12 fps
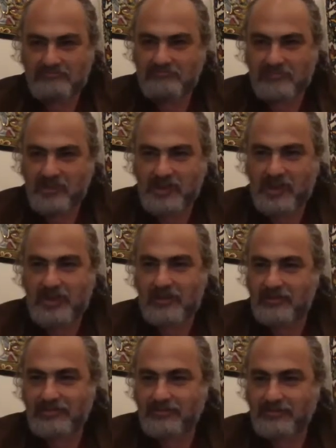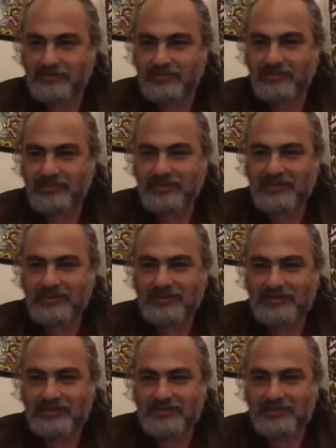Say,
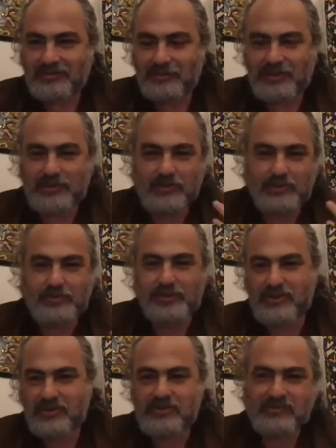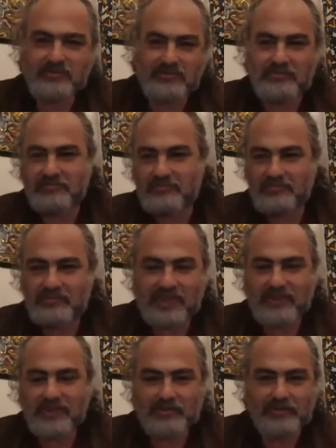which is good, which is
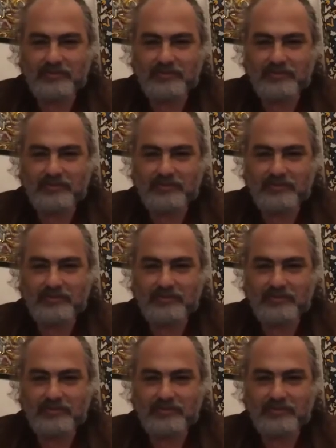less,